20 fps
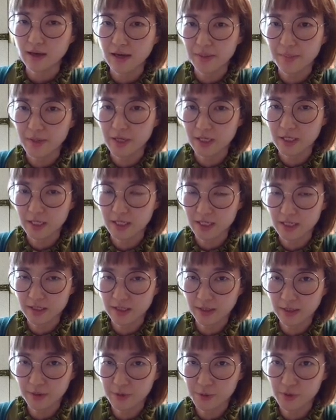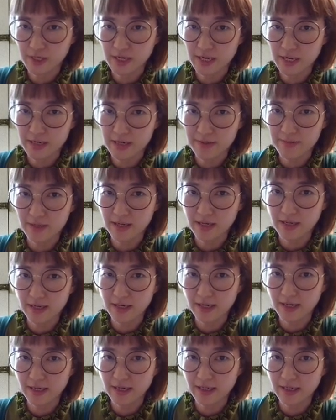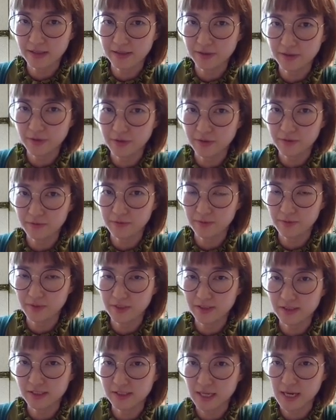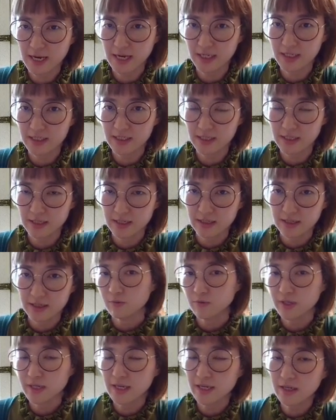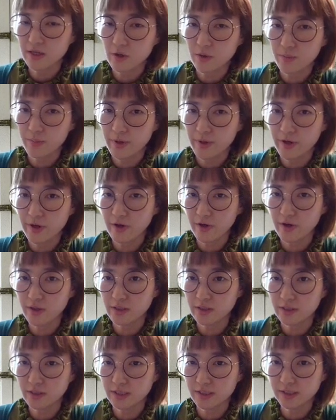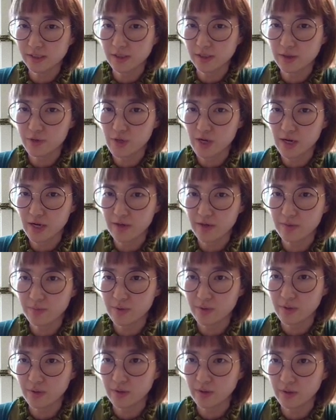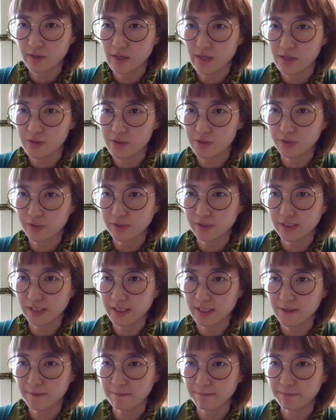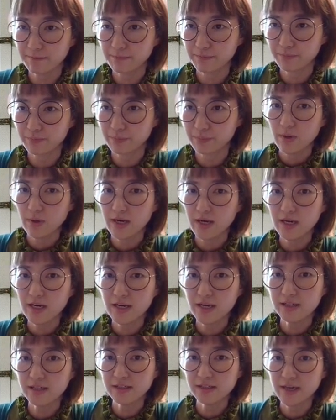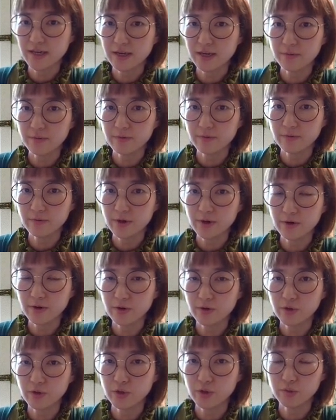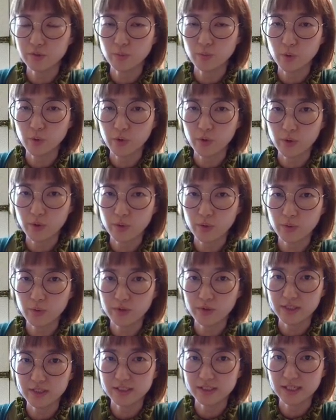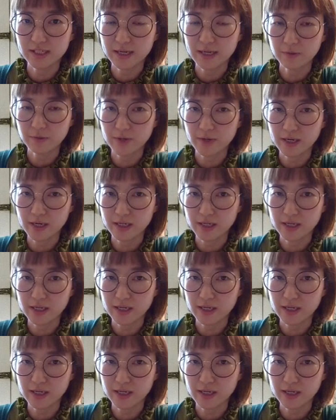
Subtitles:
I mean, in the actual game, I answered from this side. We can compare this shape. As you see, white has a very good moyo on this side, right?